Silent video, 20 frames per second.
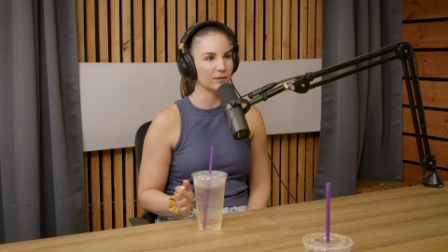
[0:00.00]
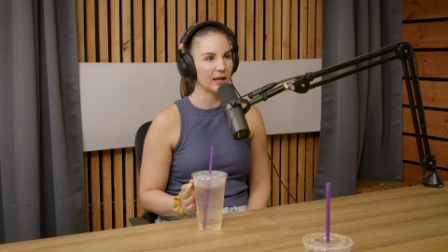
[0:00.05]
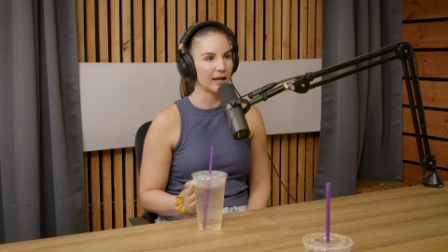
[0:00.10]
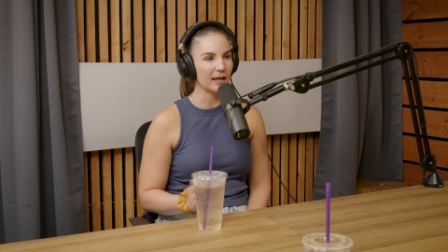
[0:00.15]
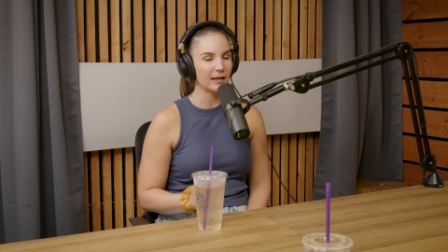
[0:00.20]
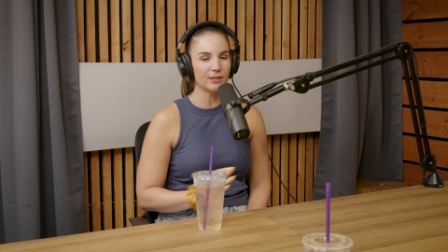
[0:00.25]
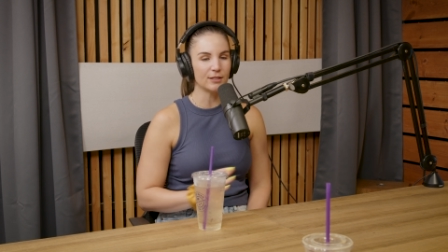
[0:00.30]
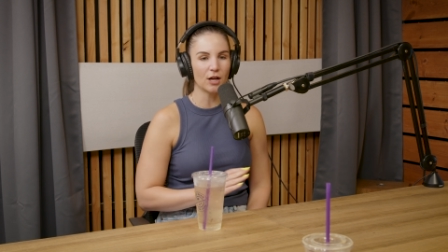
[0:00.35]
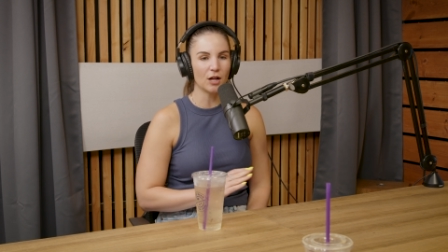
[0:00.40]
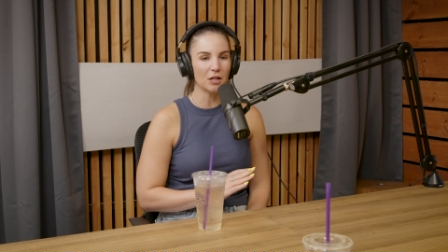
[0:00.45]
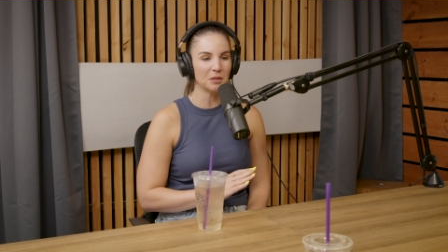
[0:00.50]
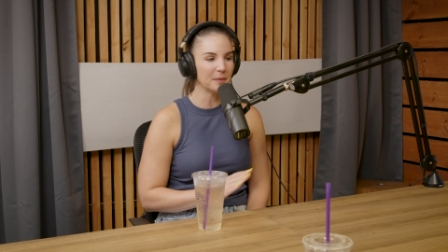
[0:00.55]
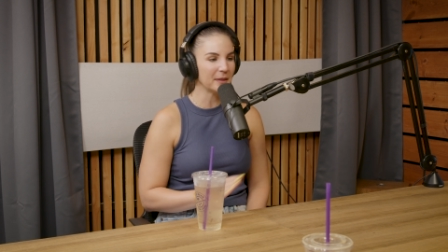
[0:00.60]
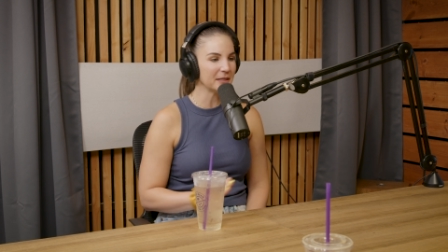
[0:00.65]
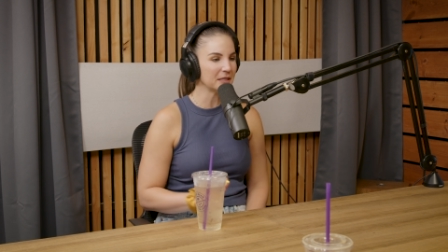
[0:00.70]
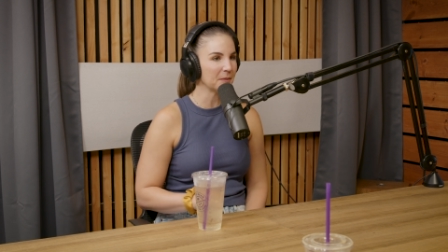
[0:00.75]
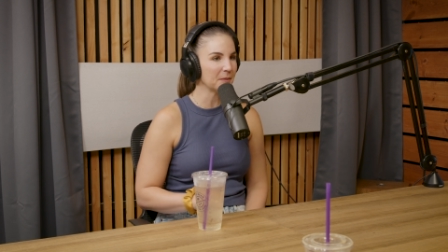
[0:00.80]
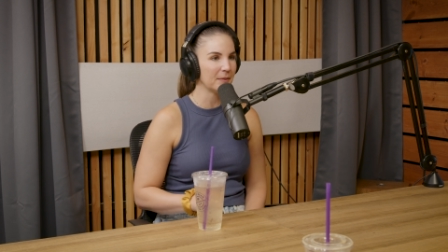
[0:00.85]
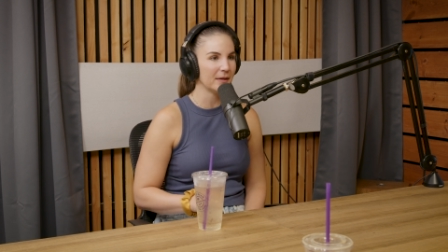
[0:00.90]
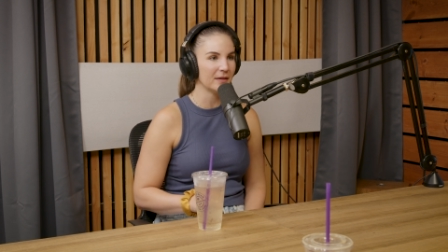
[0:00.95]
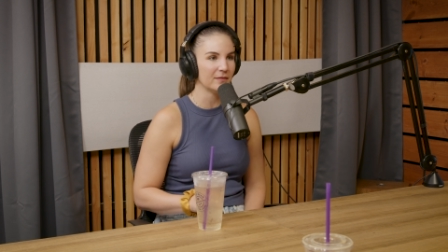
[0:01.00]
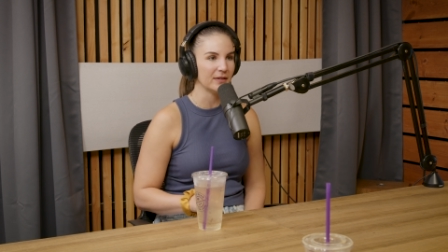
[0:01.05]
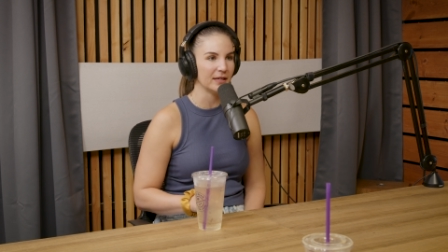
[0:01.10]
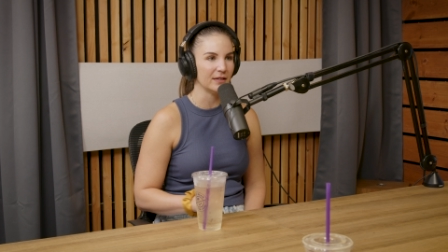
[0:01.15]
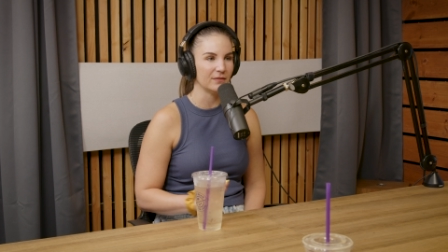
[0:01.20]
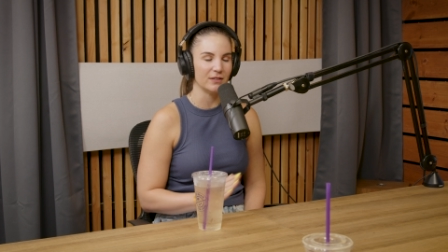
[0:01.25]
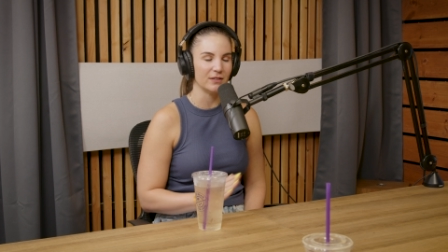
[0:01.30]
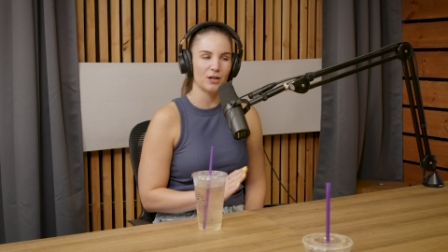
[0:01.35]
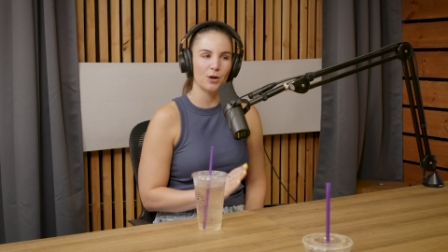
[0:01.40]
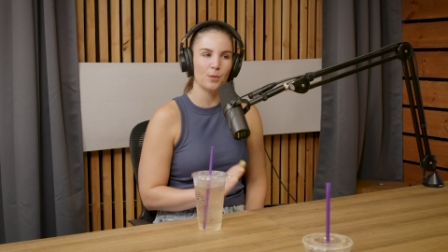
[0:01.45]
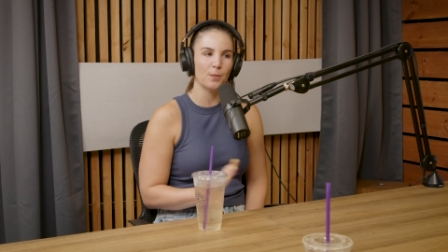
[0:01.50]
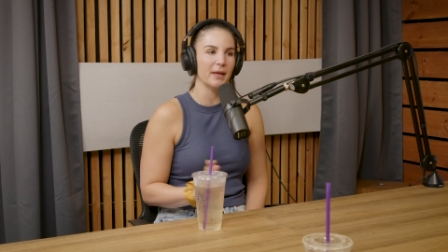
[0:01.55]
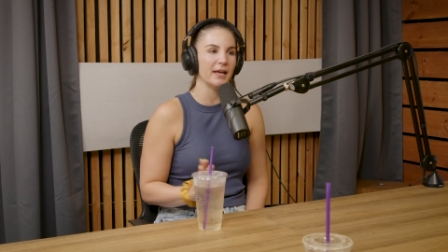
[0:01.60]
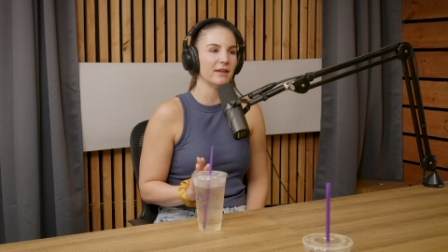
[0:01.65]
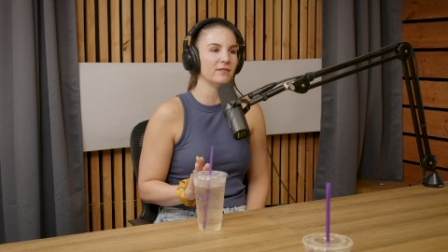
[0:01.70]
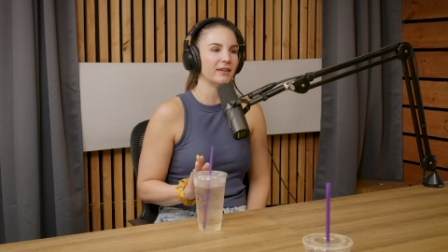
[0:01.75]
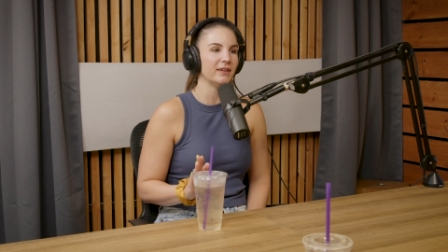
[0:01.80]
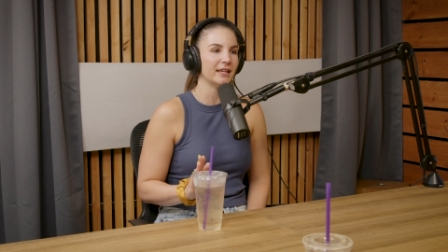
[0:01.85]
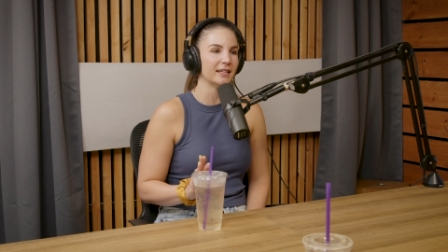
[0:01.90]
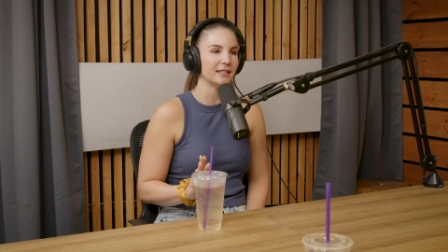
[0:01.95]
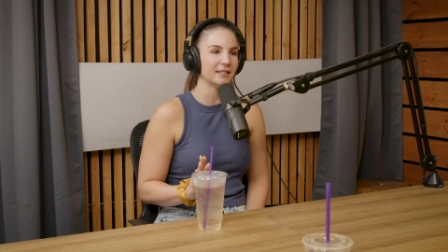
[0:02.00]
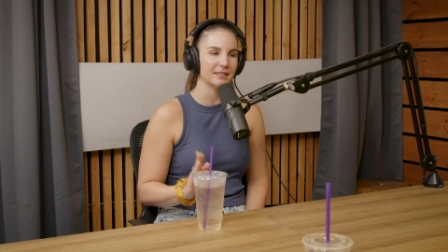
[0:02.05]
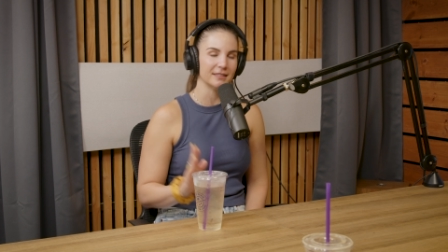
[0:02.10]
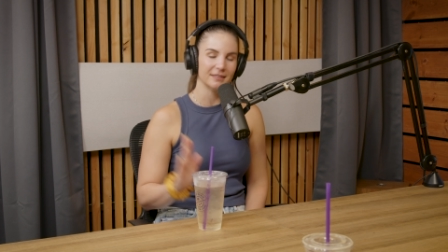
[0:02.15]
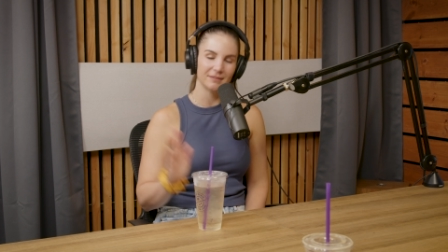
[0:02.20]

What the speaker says: it's all about the pivot. If you don't pivot.